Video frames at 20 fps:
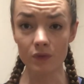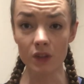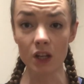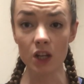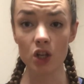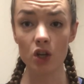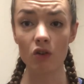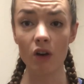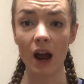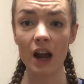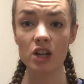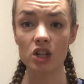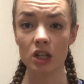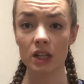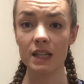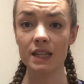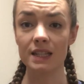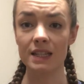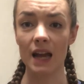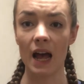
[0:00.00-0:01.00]
you're actually
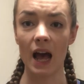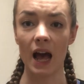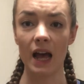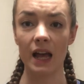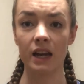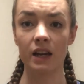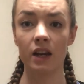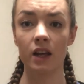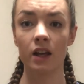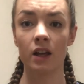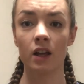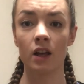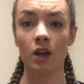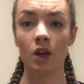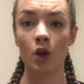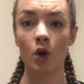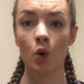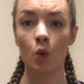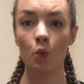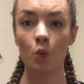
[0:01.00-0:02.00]
starting
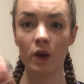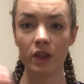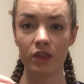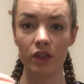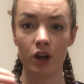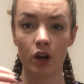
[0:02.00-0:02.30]
with the